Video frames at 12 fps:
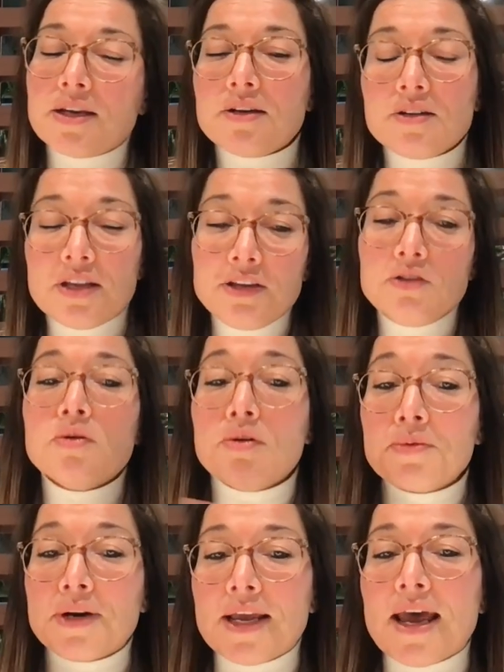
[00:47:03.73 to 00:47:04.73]
and it, you
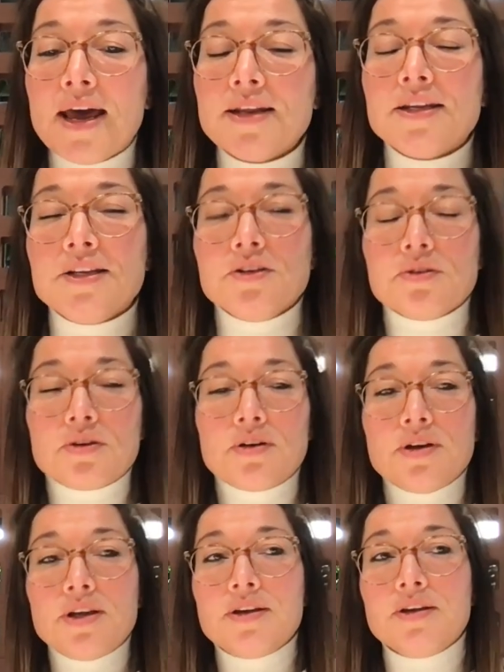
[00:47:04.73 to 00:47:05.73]
already had it in your,